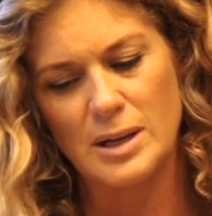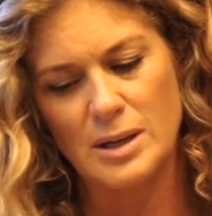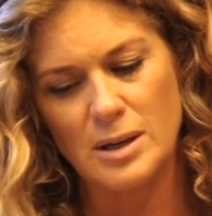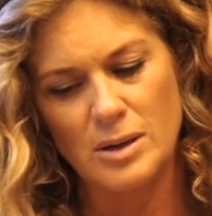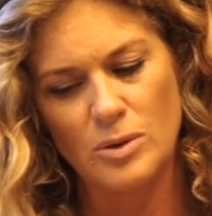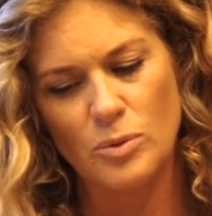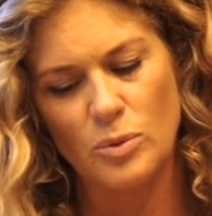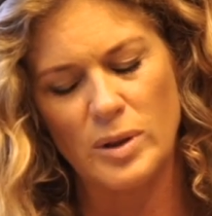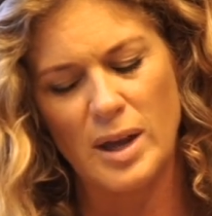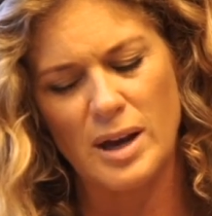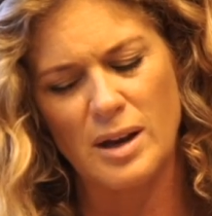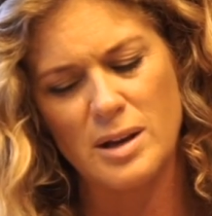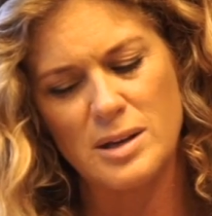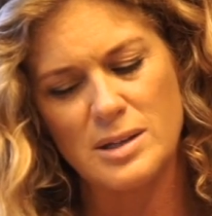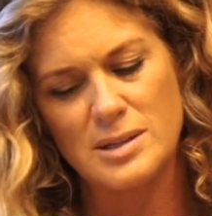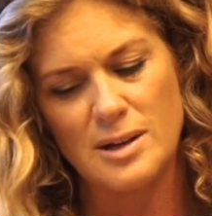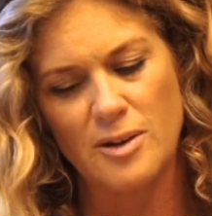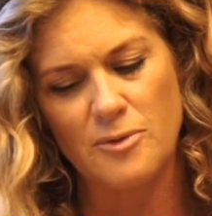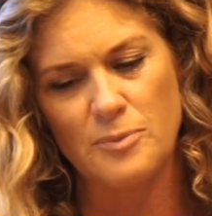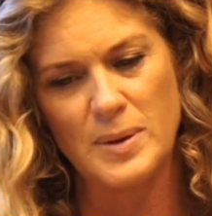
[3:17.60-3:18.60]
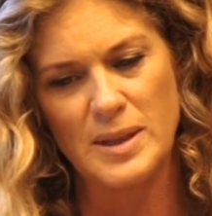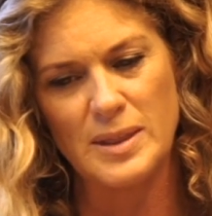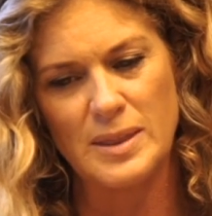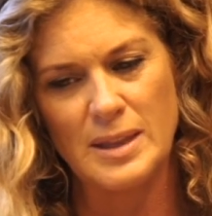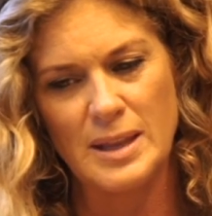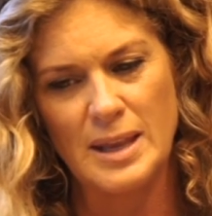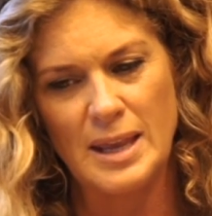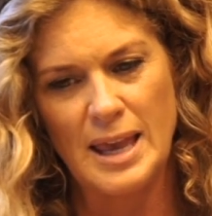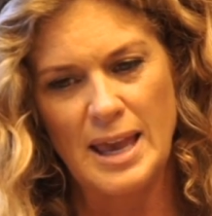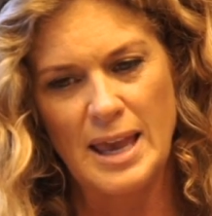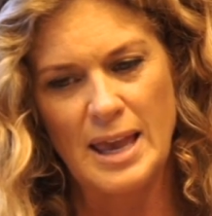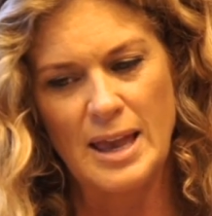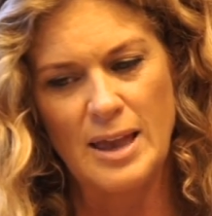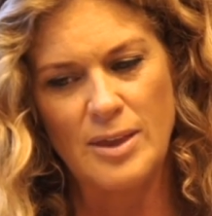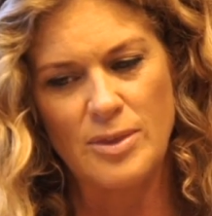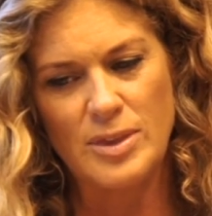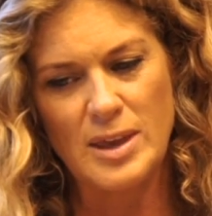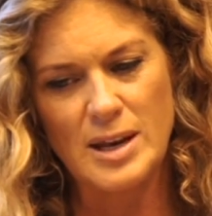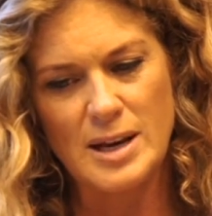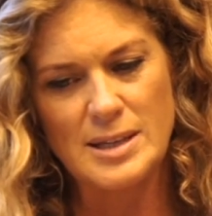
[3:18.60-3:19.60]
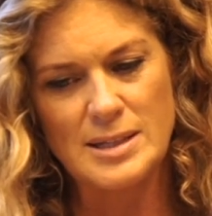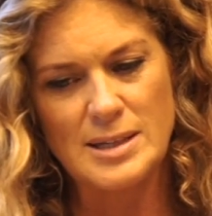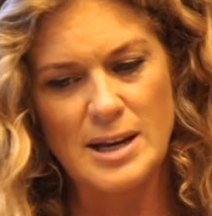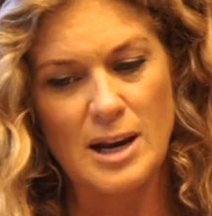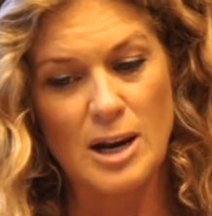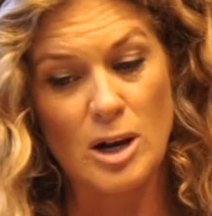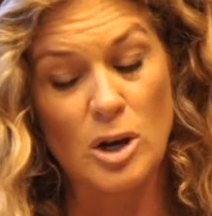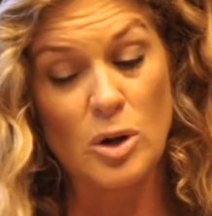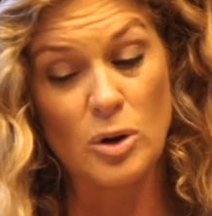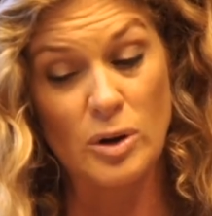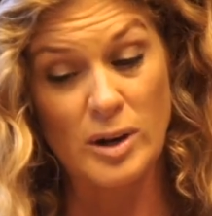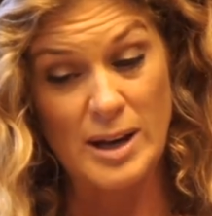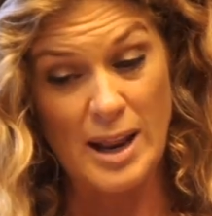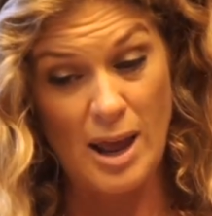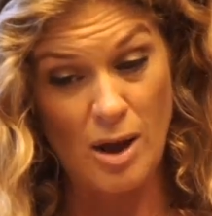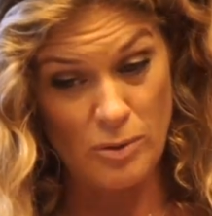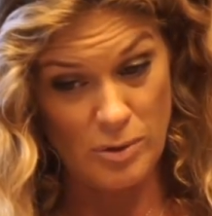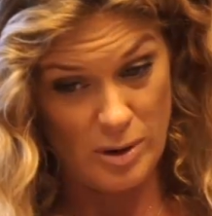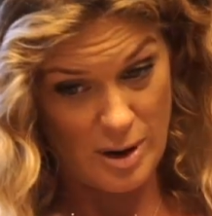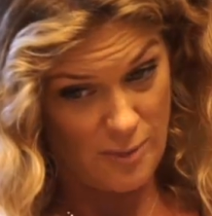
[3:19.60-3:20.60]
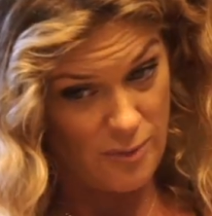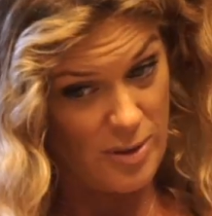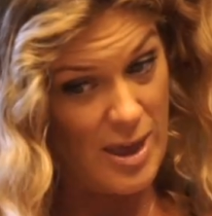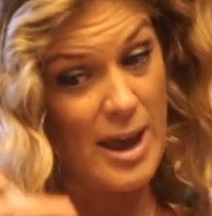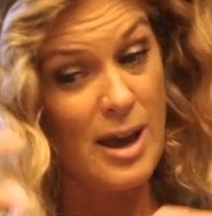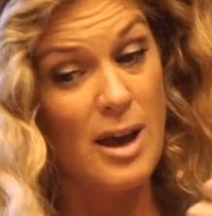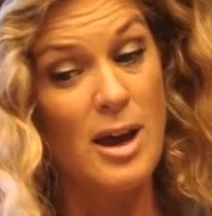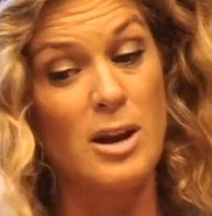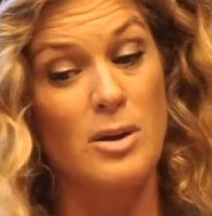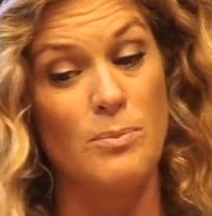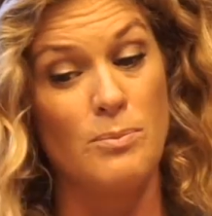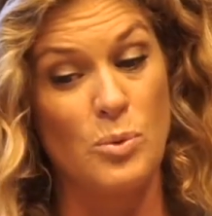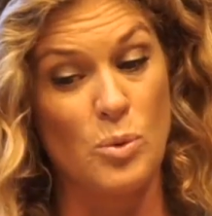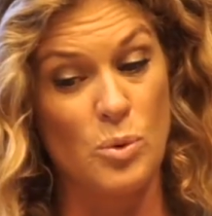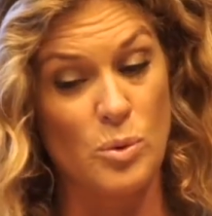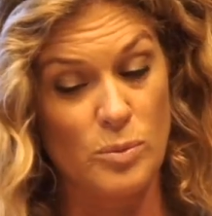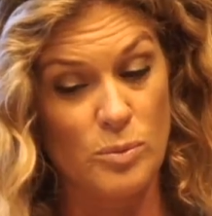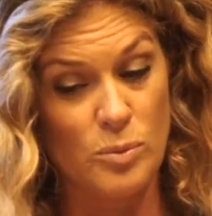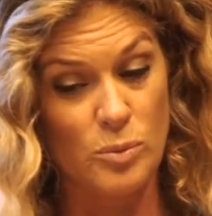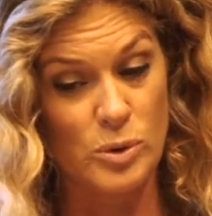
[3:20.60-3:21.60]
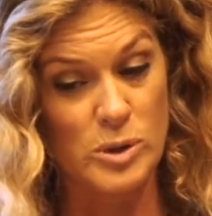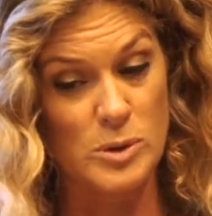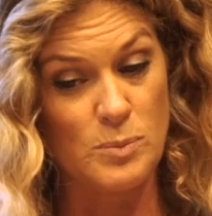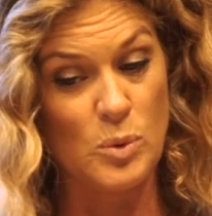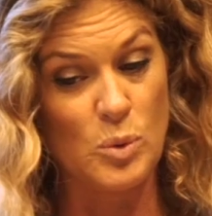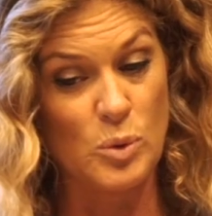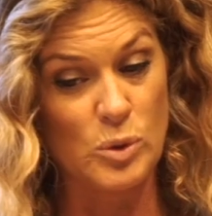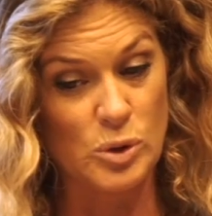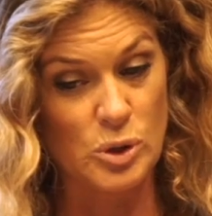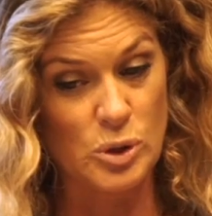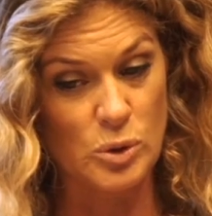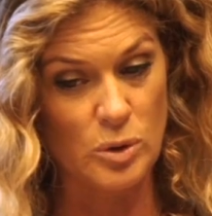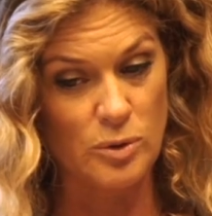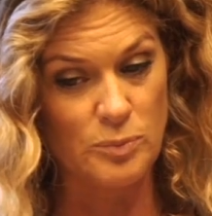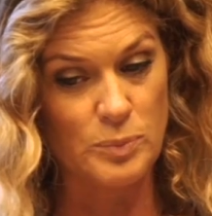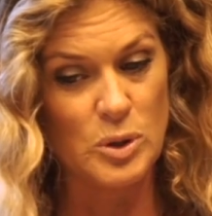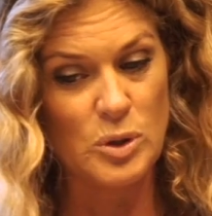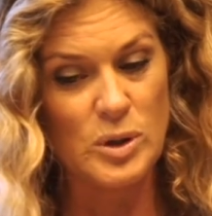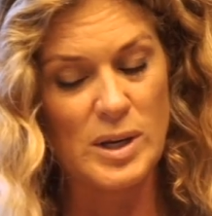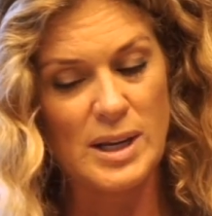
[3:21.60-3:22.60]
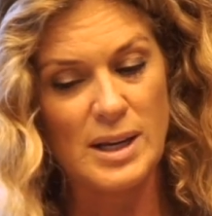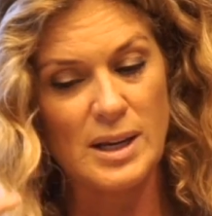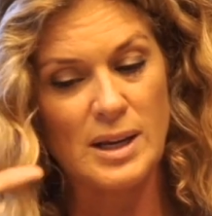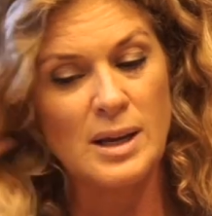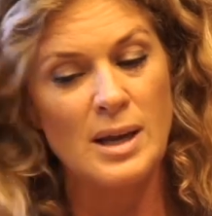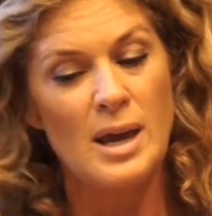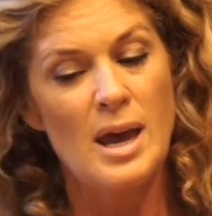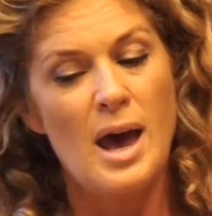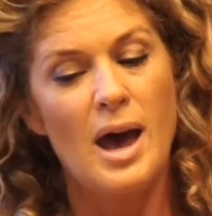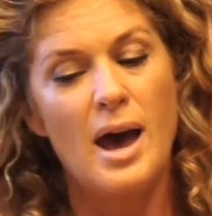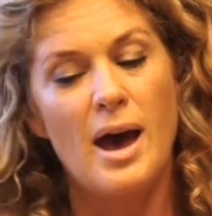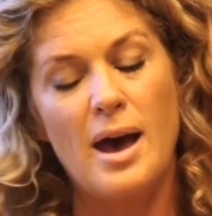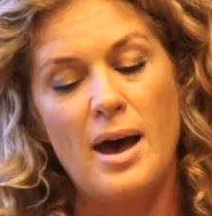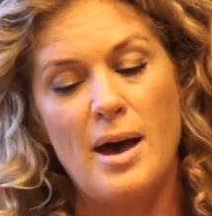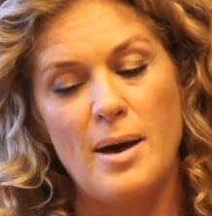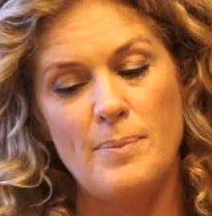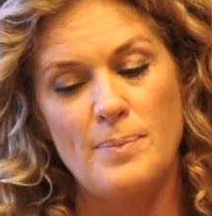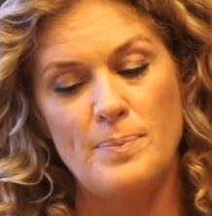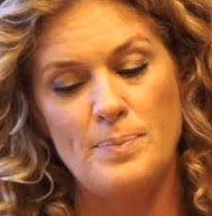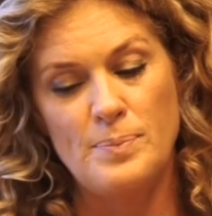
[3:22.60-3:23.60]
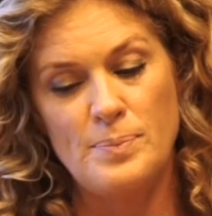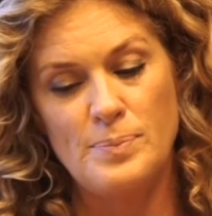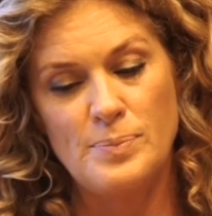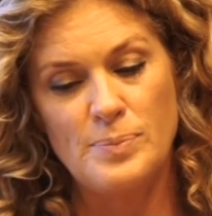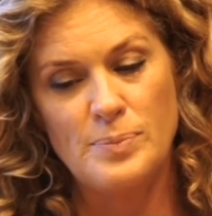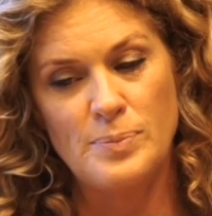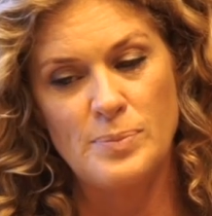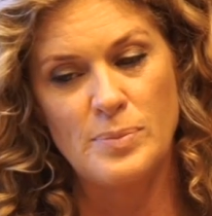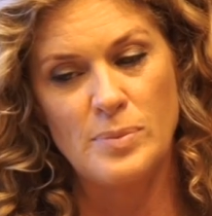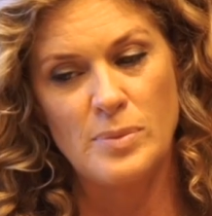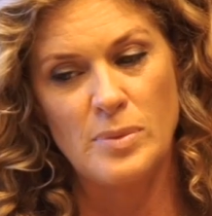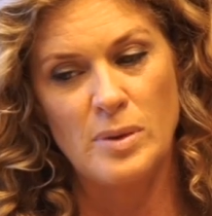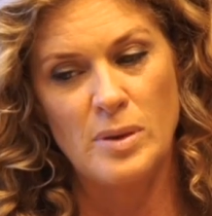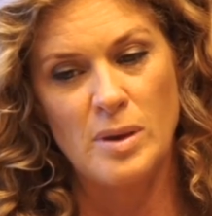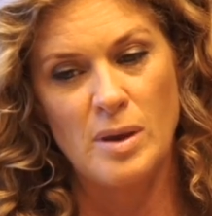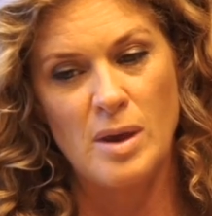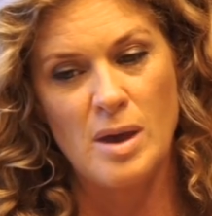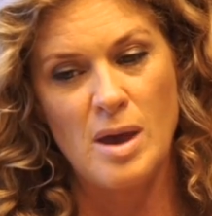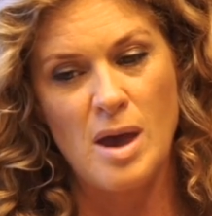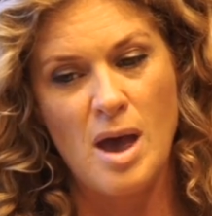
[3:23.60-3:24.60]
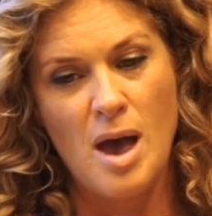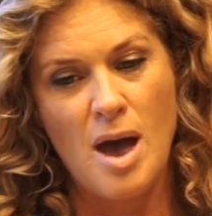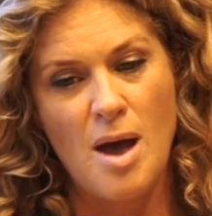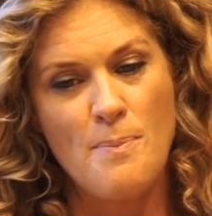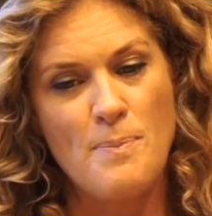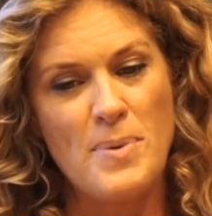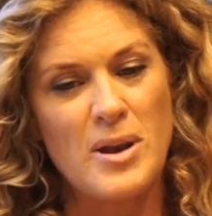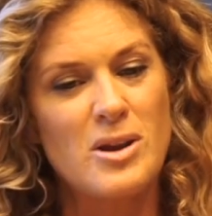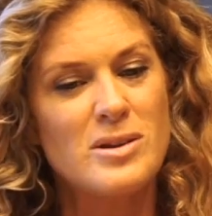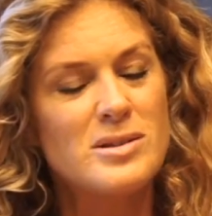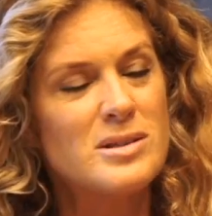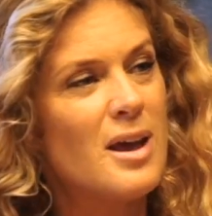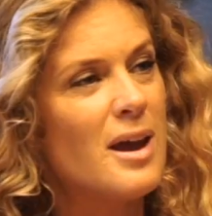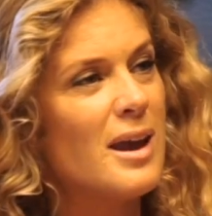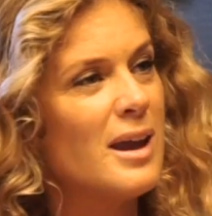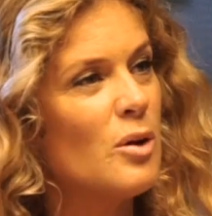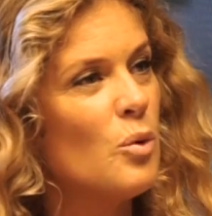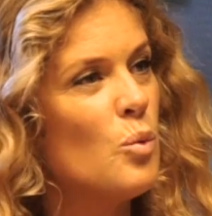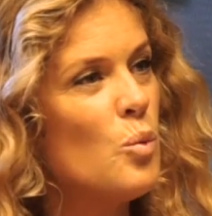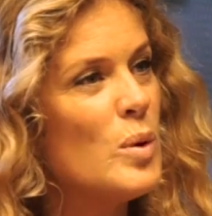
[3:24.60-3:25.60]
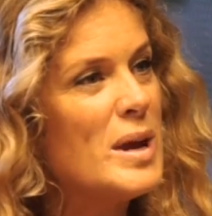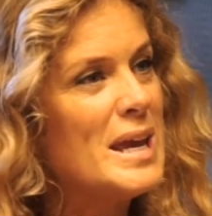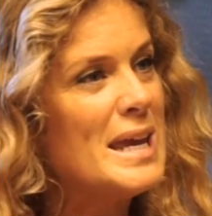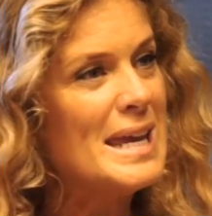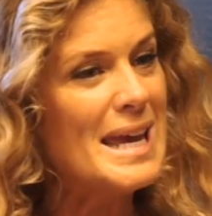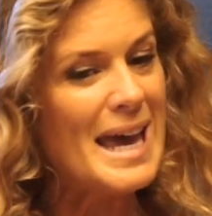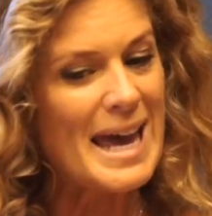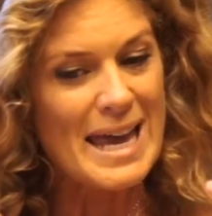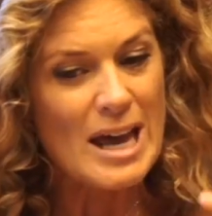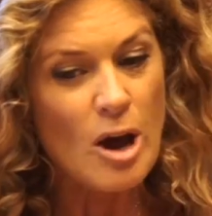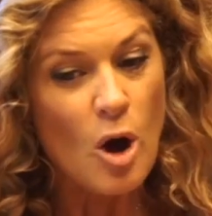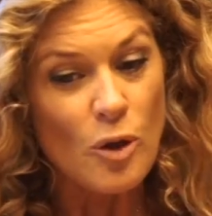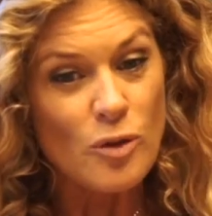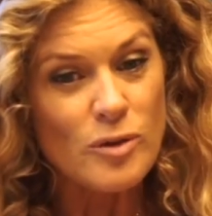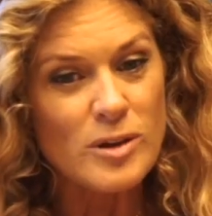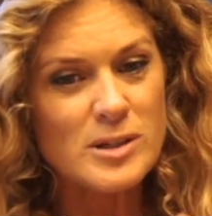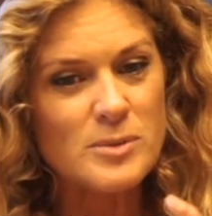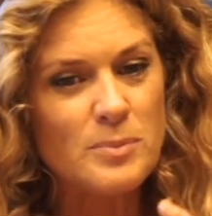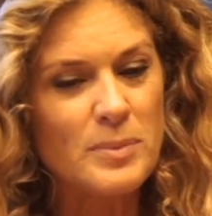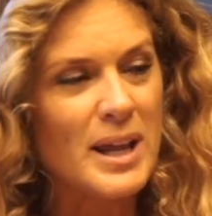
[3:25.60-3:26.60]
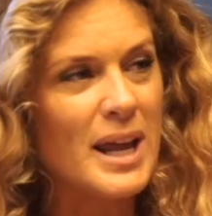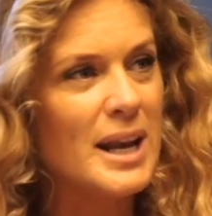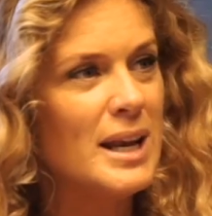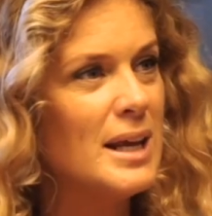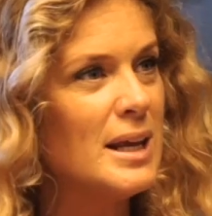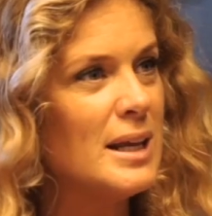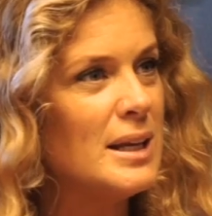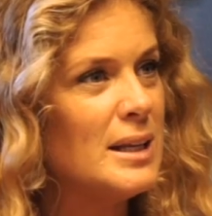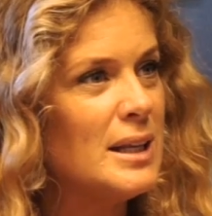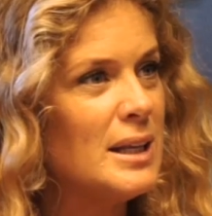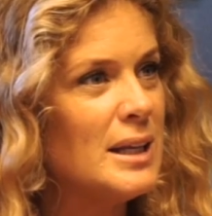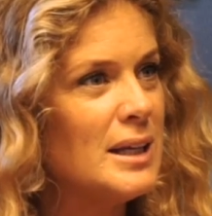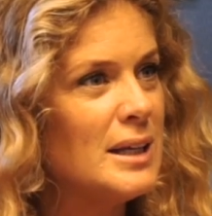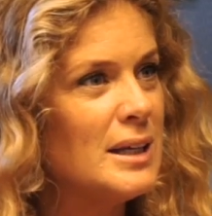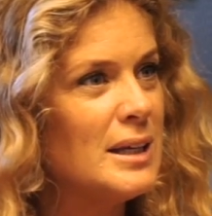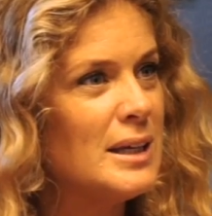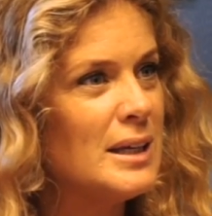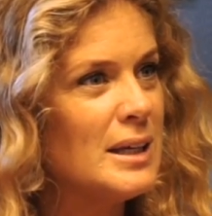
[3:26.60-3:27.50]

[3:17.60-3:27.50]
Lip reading: and all that kind of stuff, but then I started looking out if that kind of was born to a beauty. But I was like, we are on this planet, like,